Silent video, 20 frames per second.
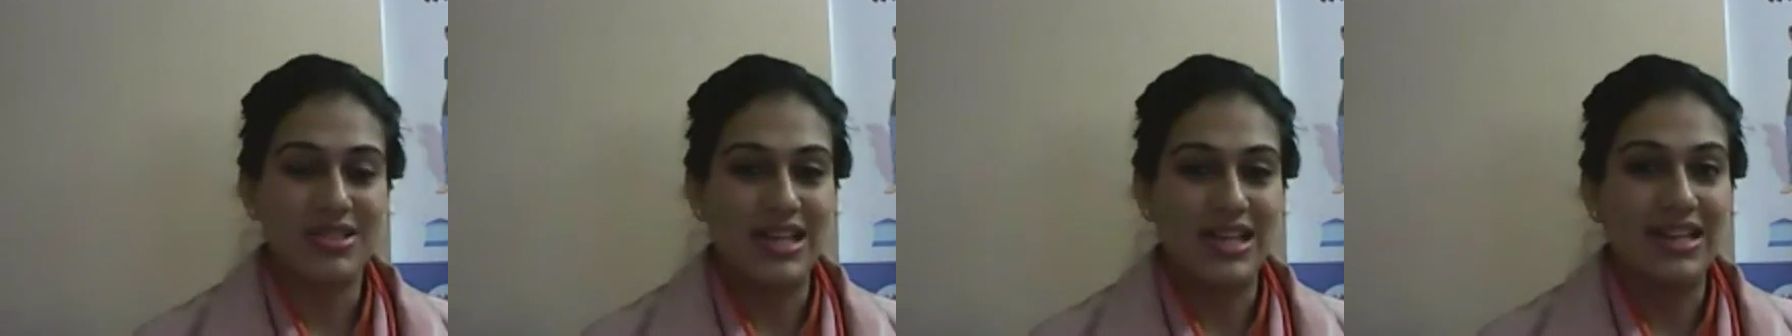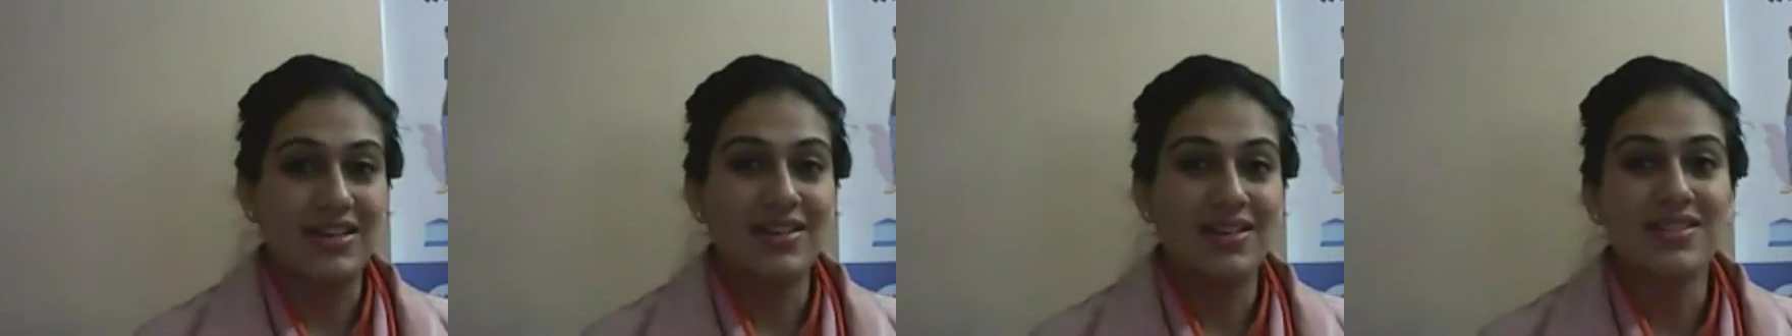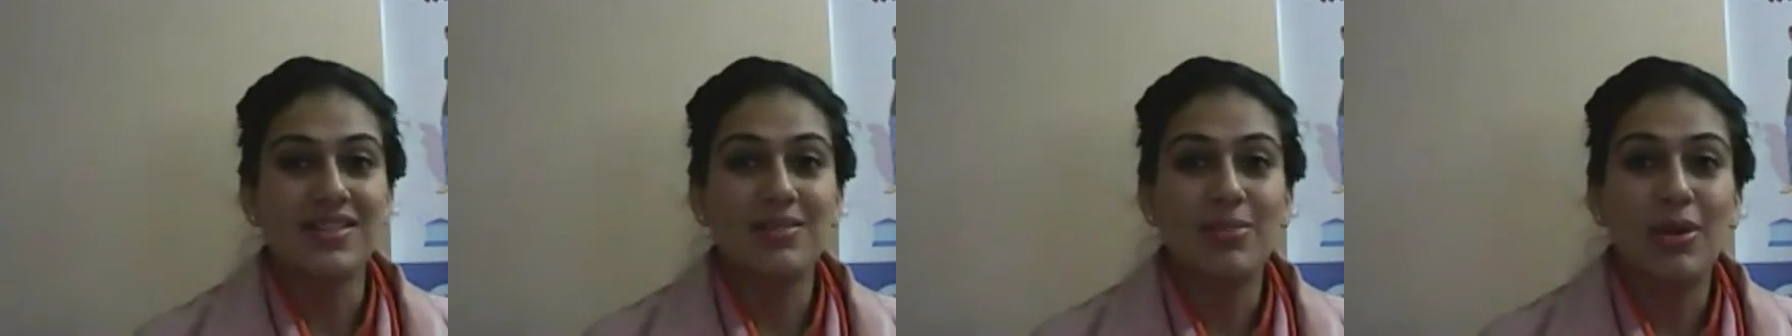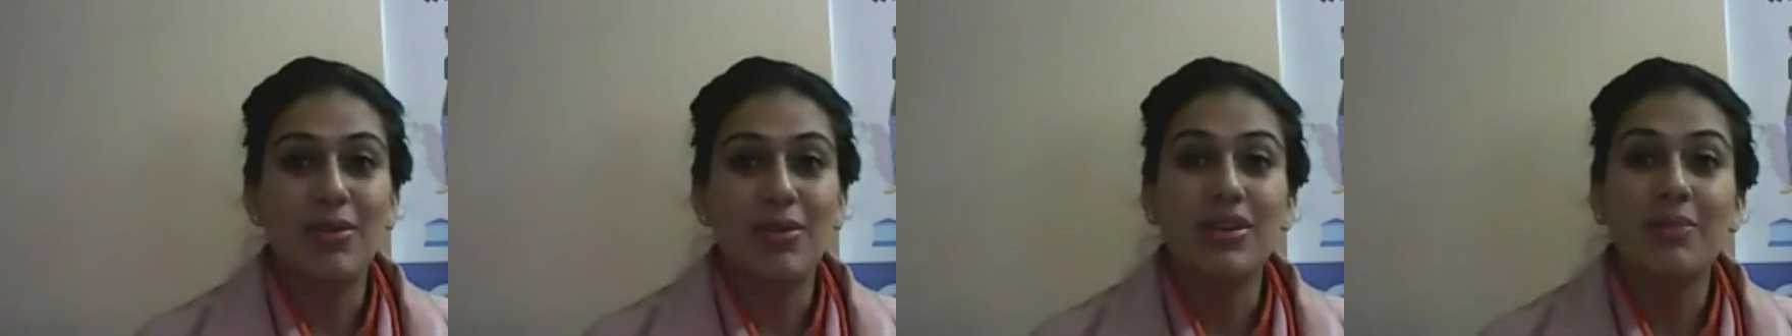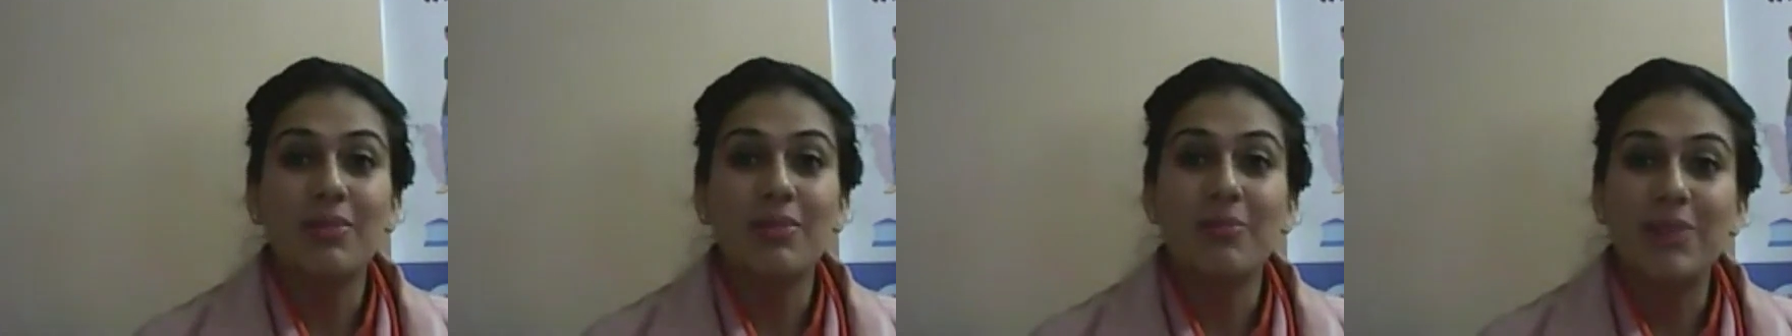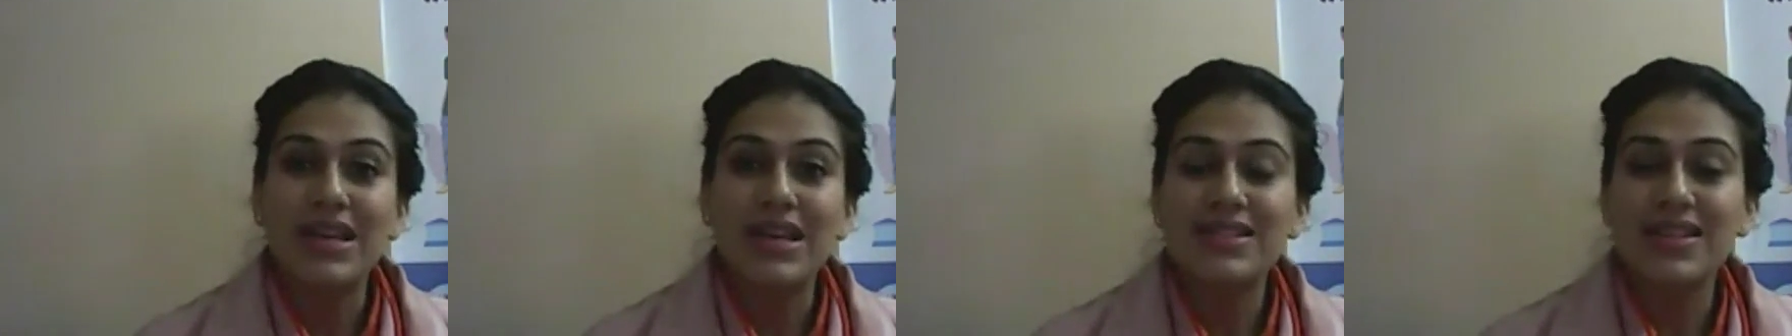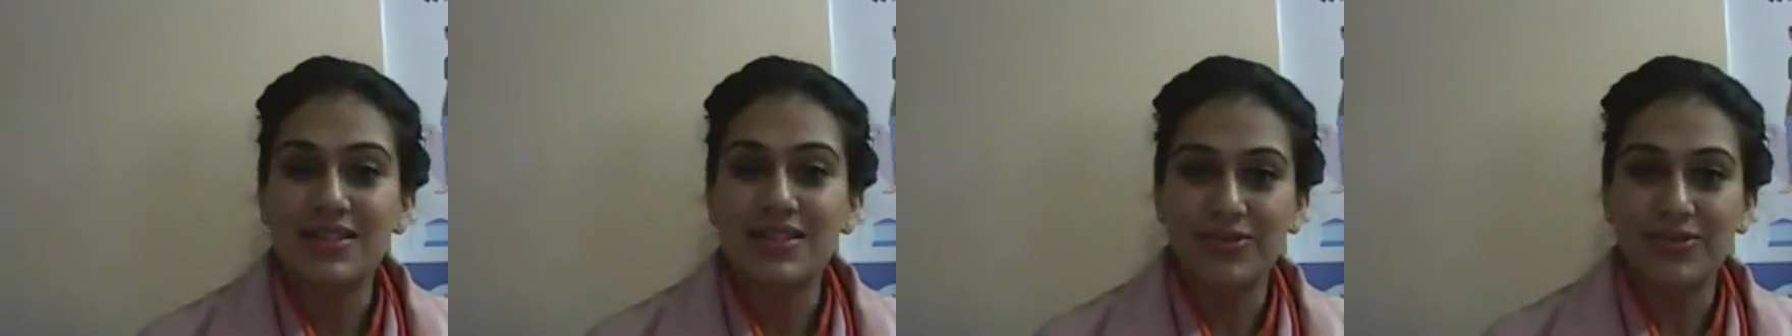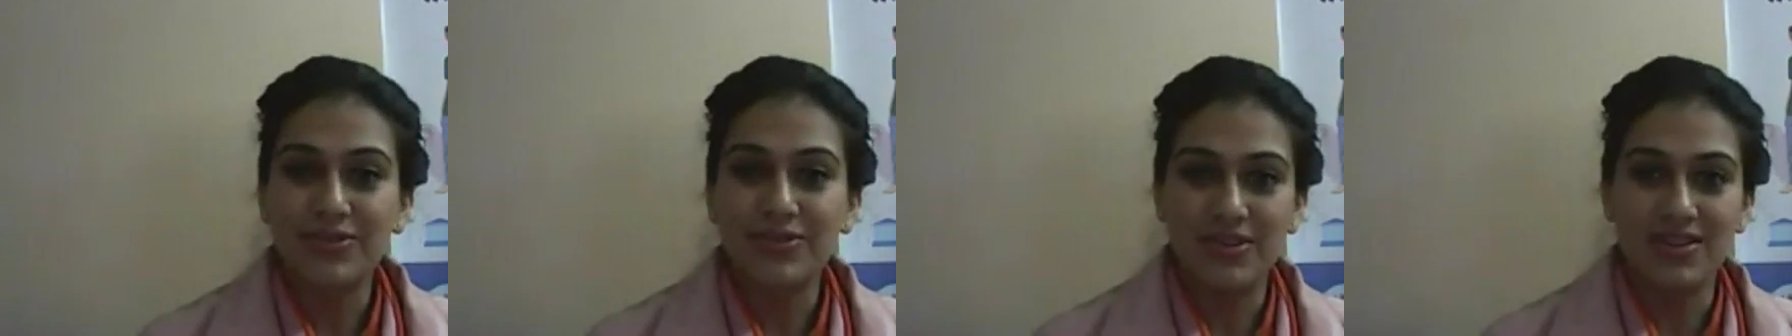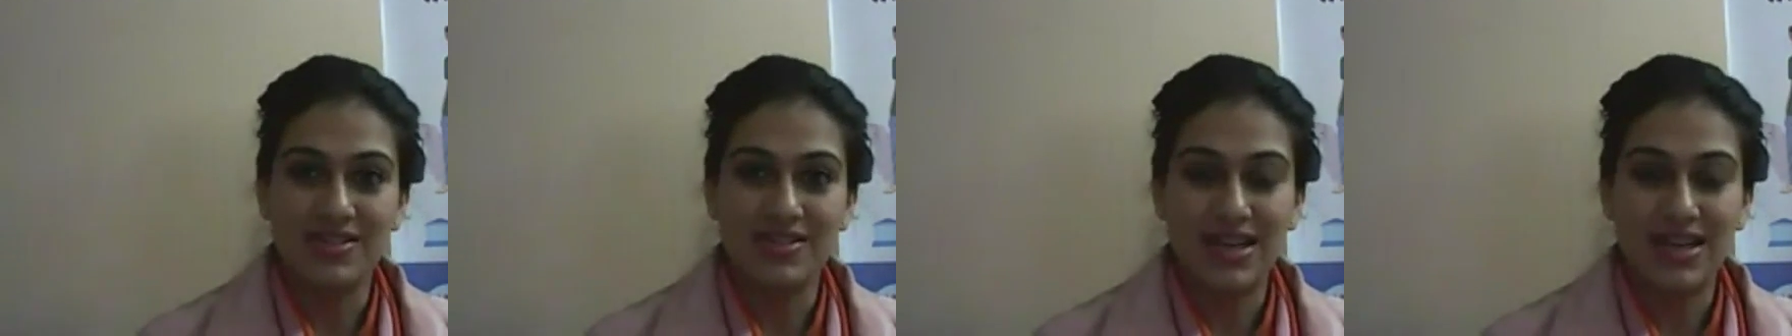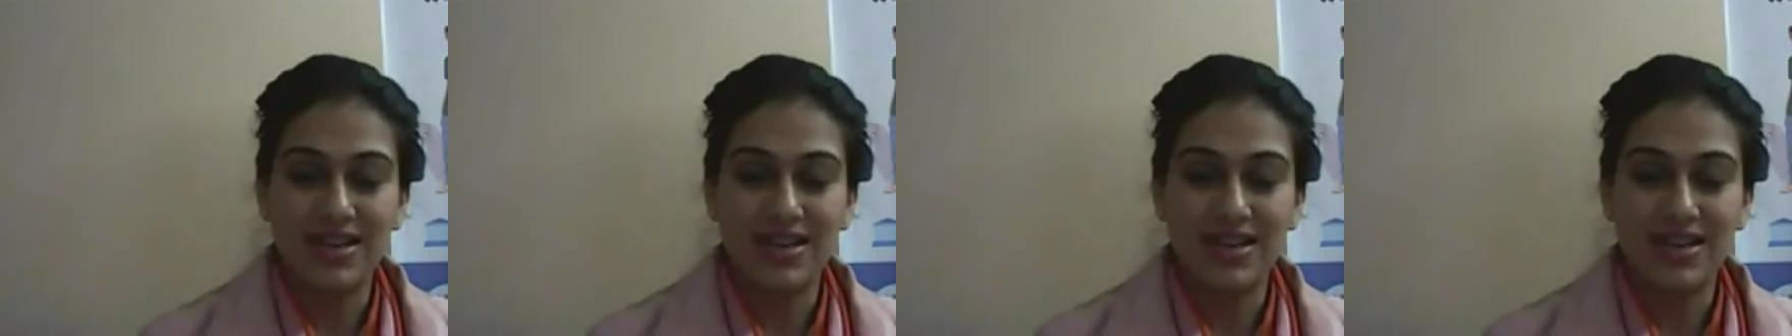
telling us about the basics first.